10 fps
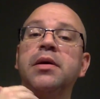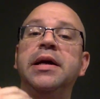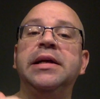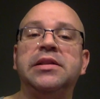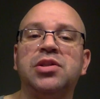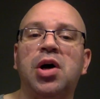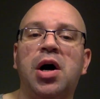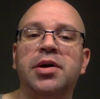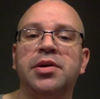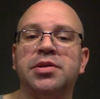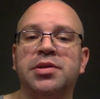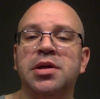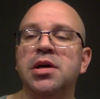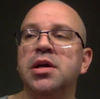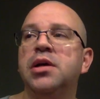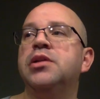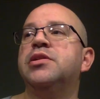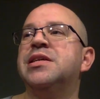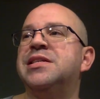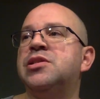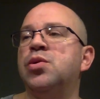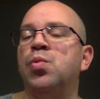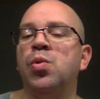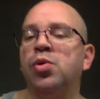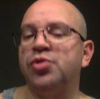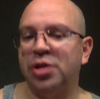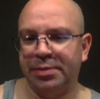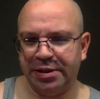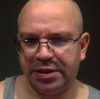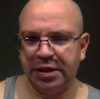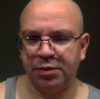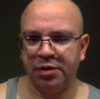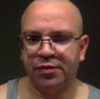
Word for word: It taught us this is the world you're going to be dealing with